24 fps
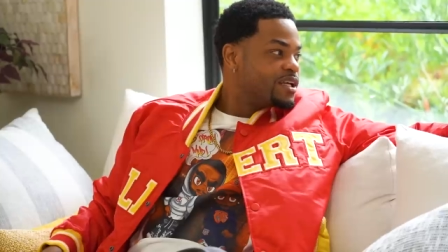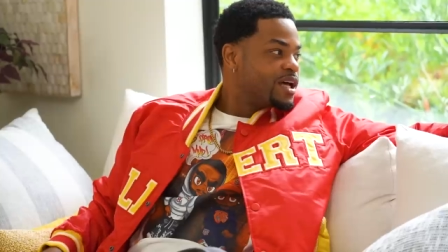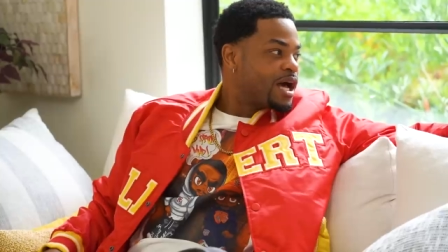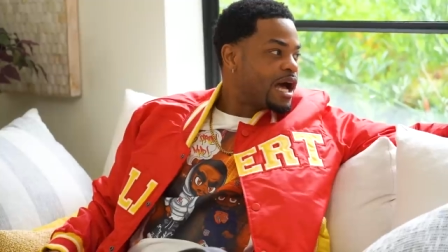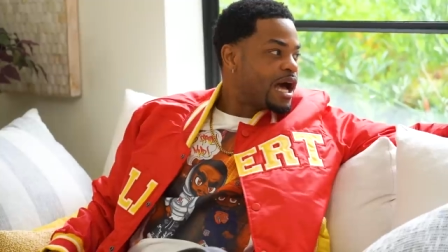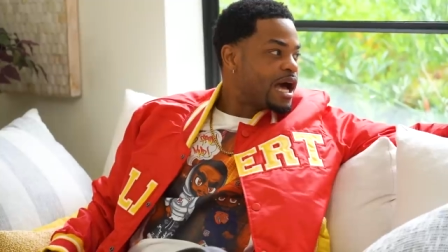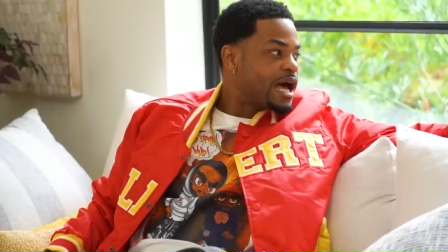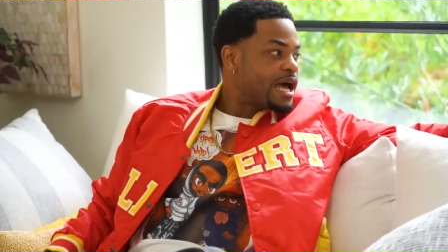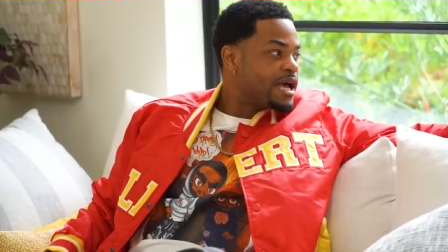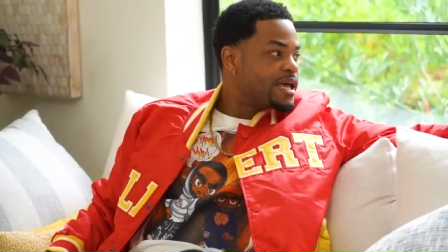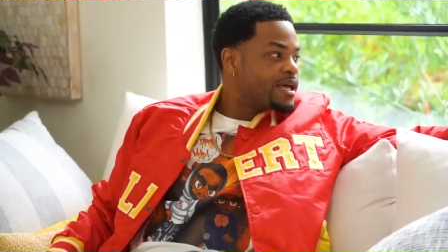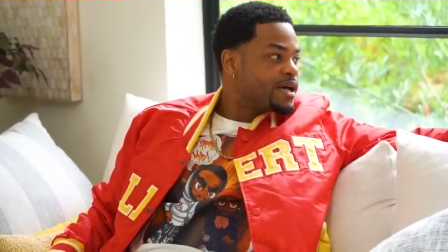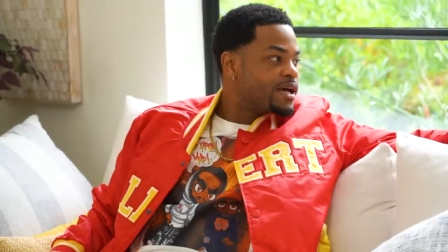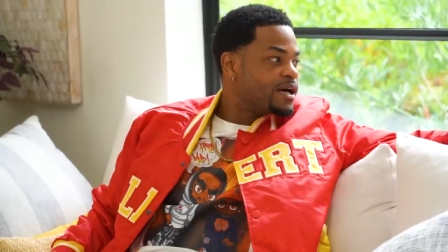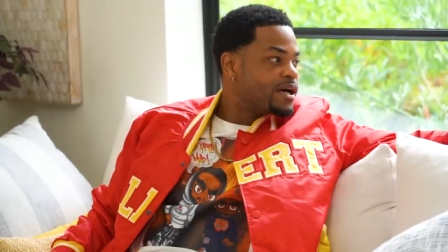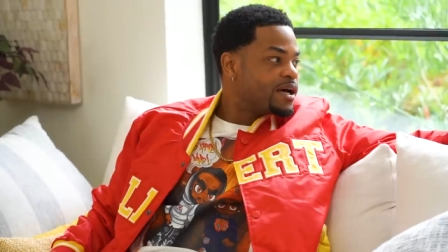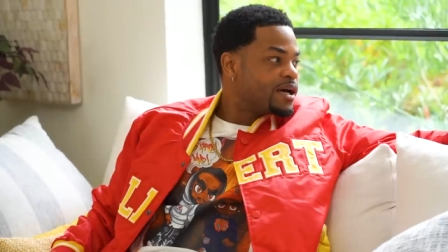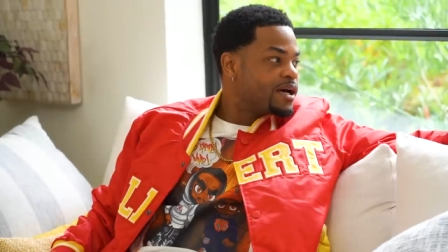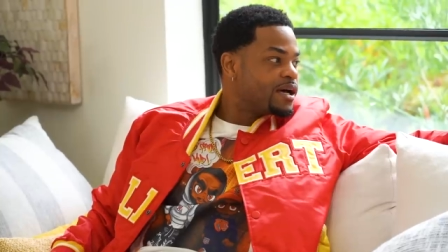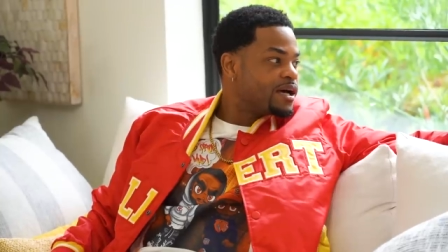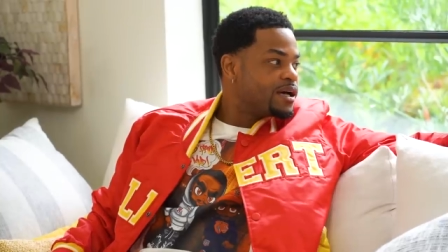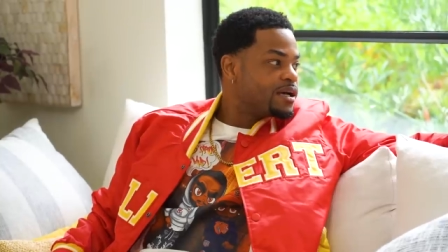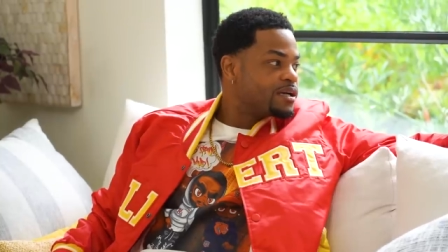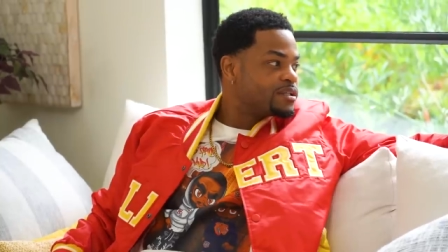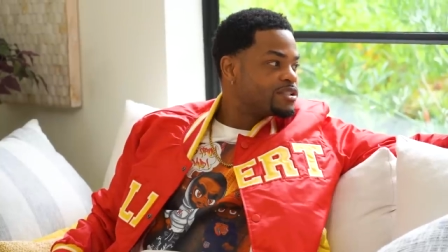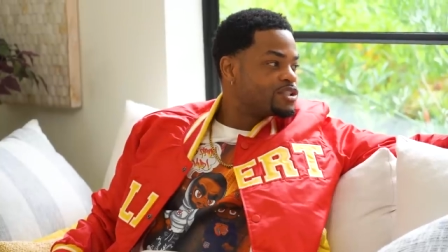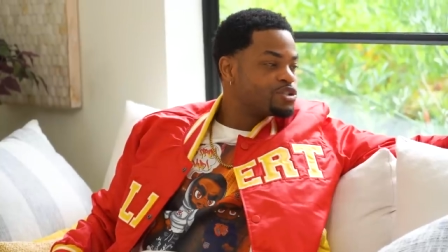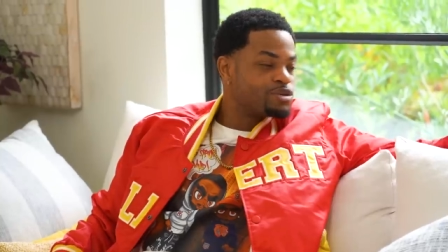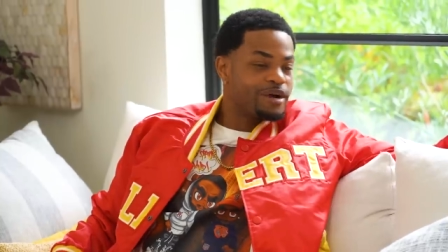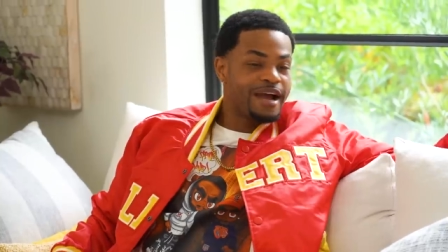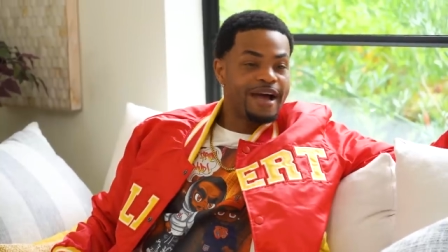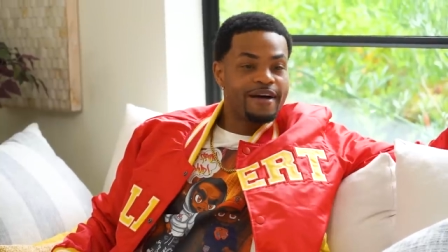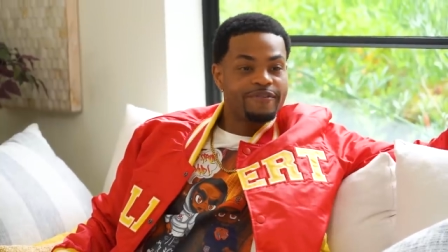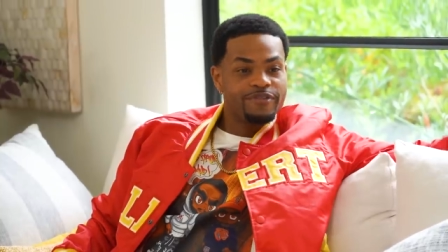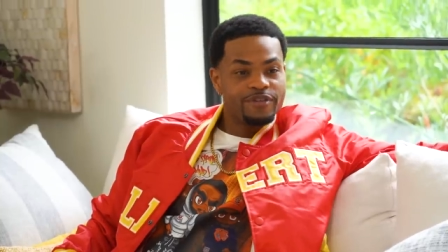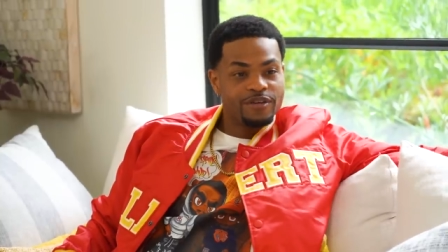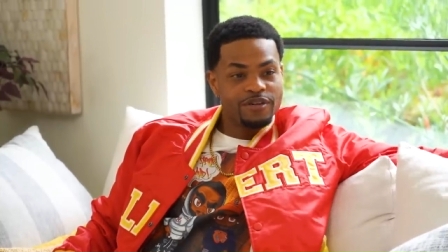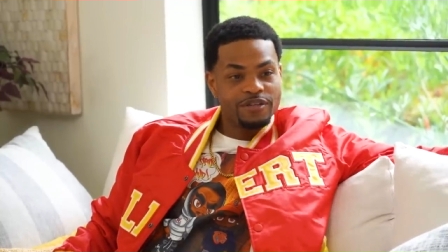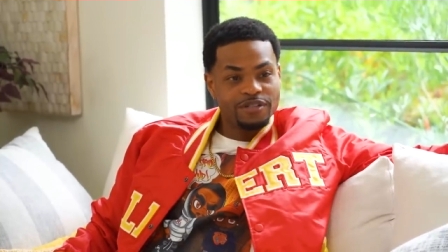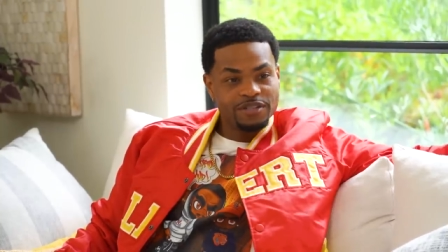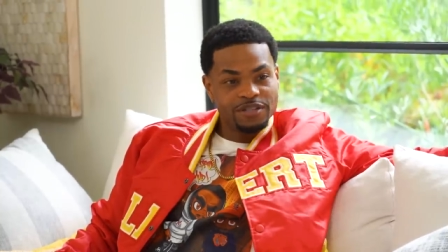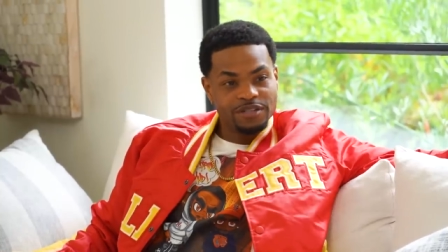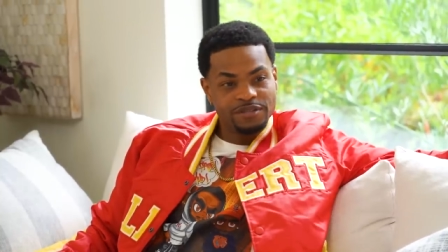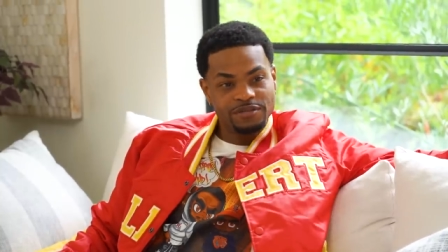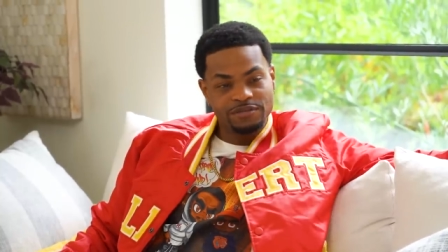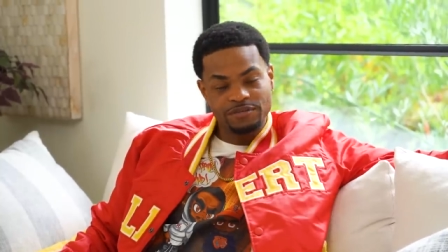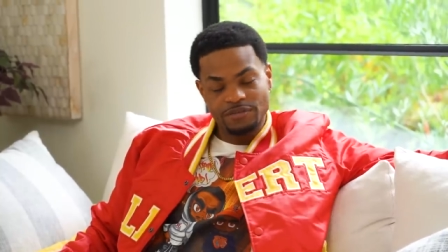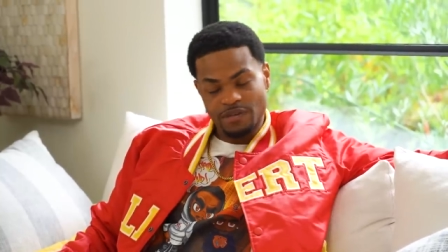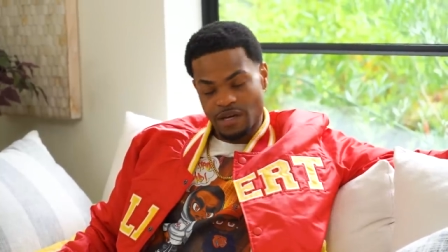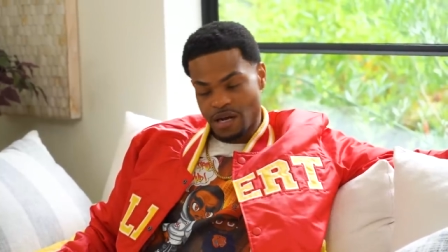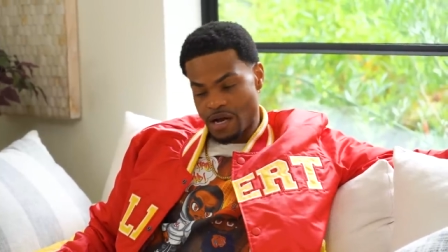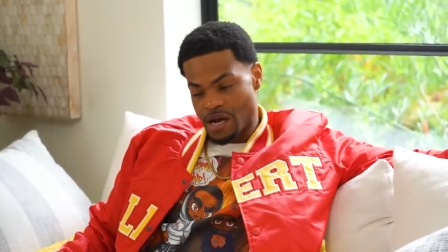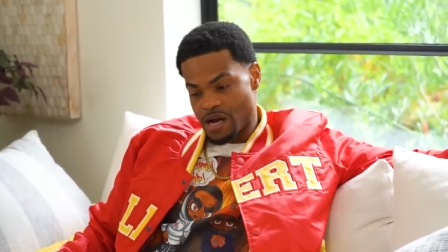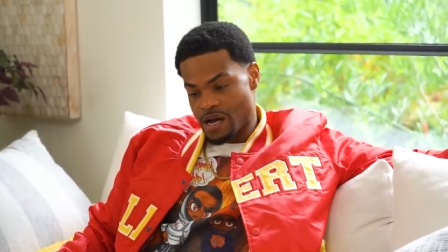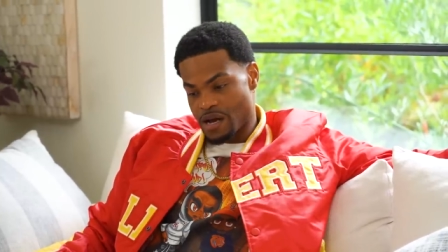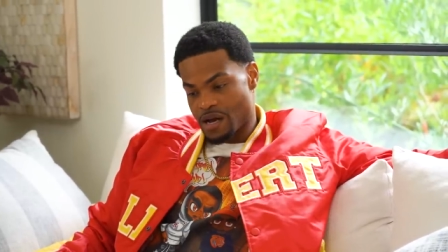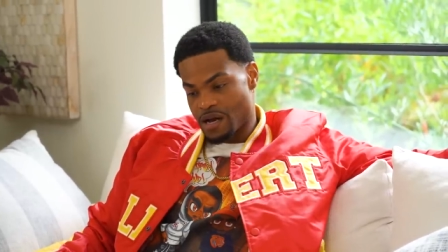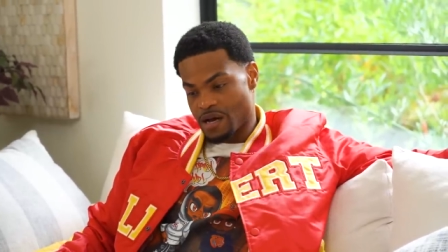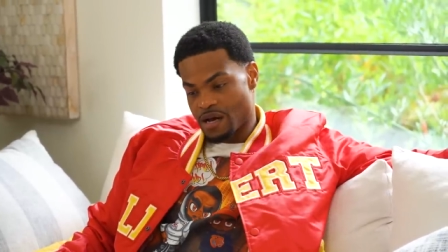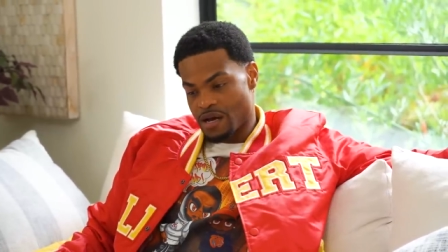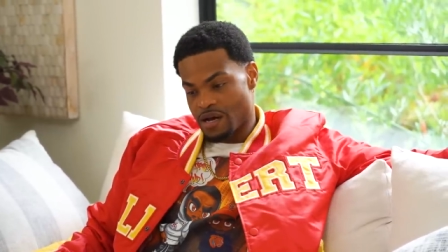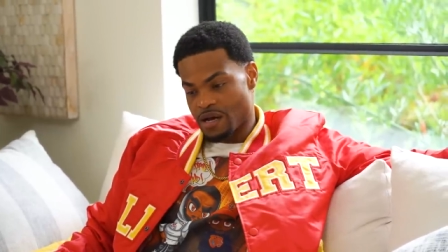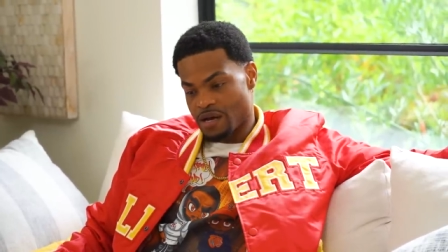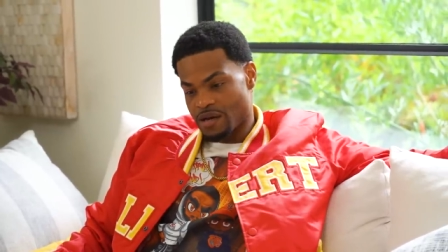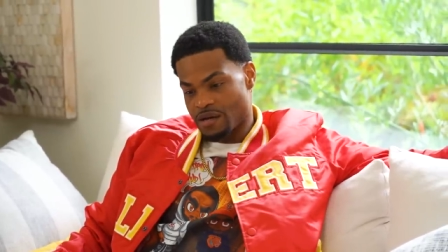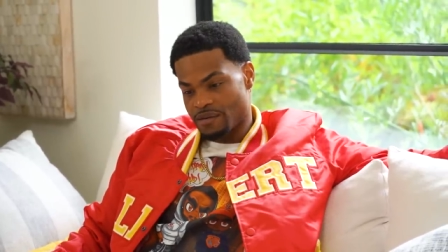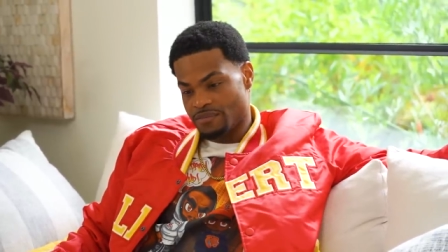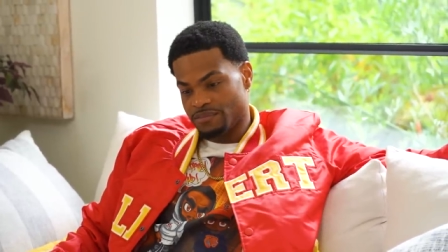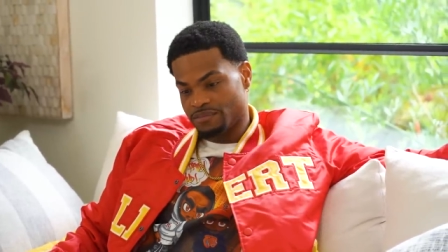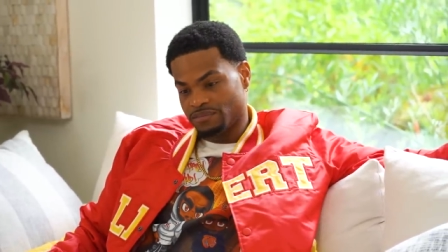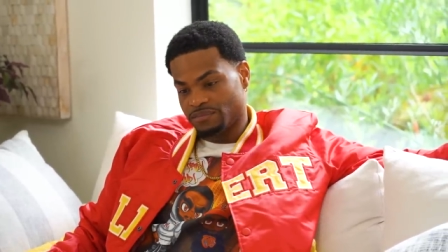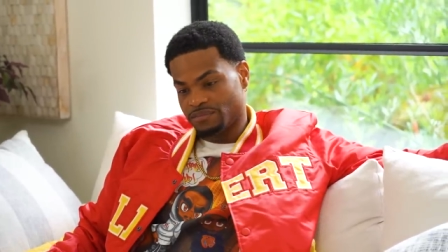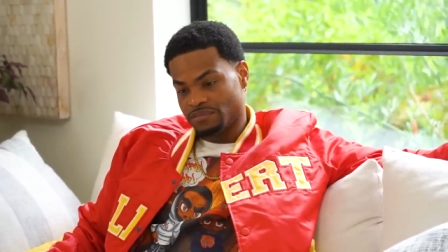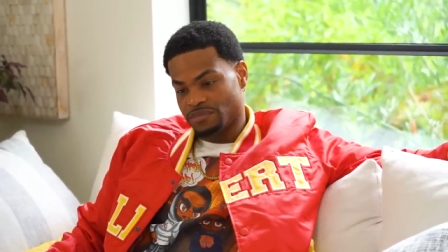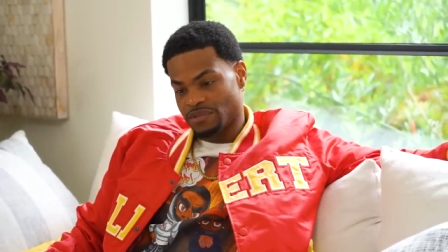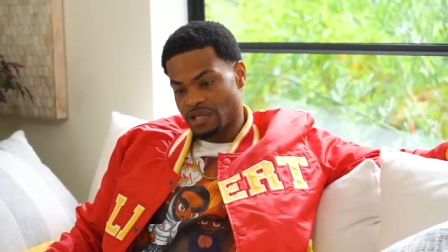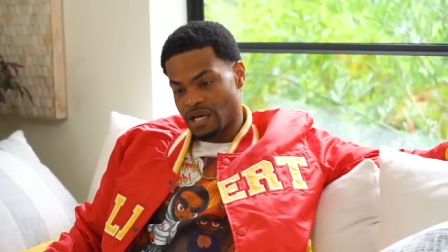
I uh, traveled. Um,